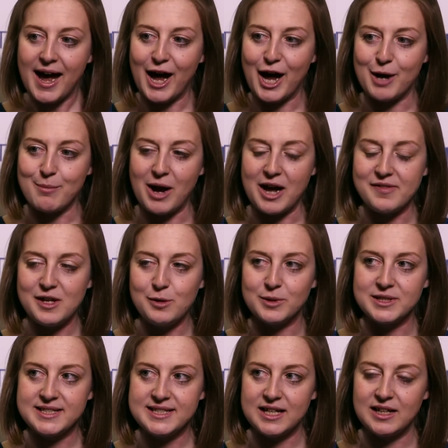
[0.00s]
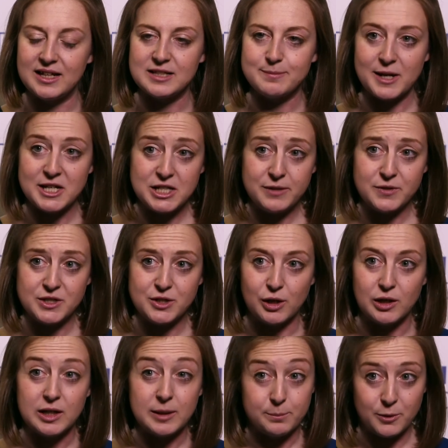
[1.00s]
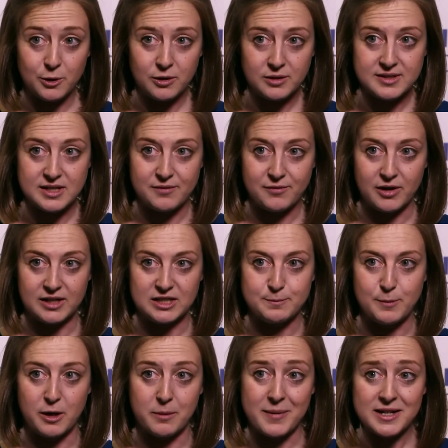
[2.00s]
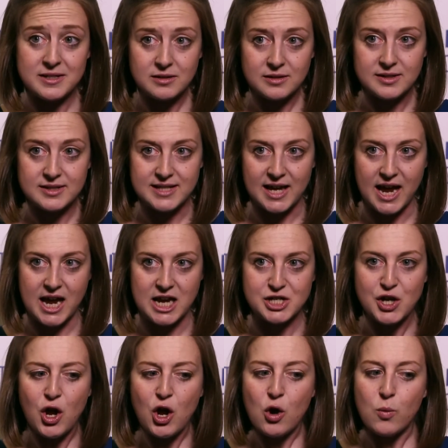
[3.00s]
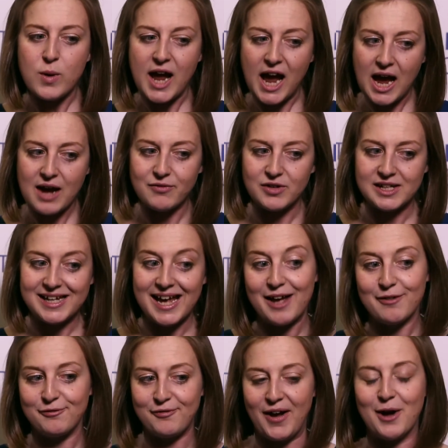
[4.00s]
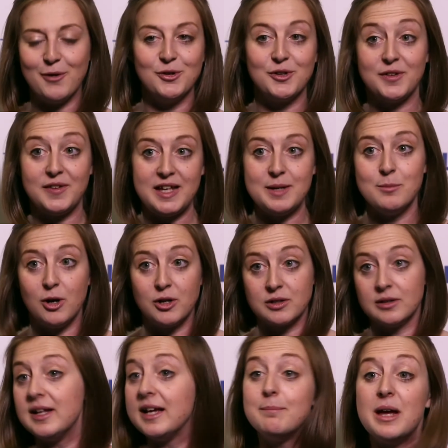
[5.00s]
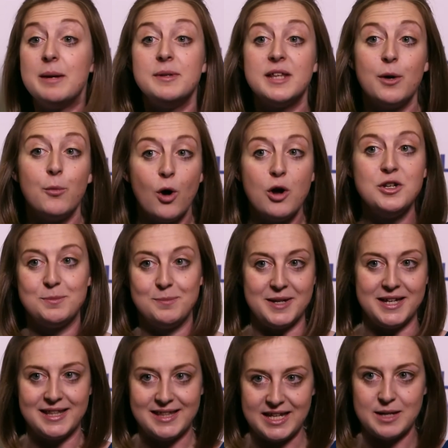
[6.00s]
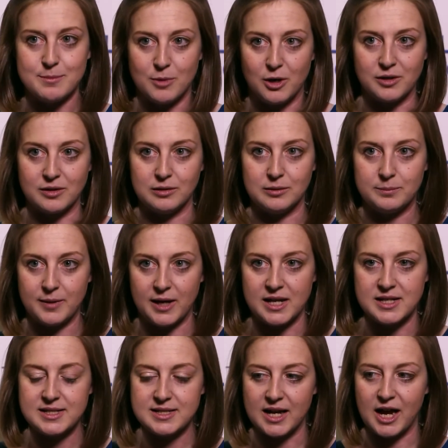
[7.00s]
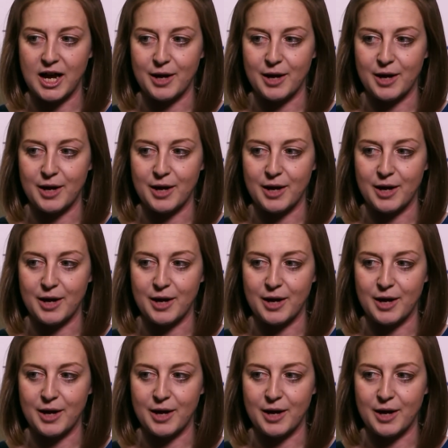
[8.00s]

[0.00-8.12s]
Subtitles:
I think we're still, especially for scholarly books, in a very experimental stage. We haven't yet found the model. Maybe there won't be the model, but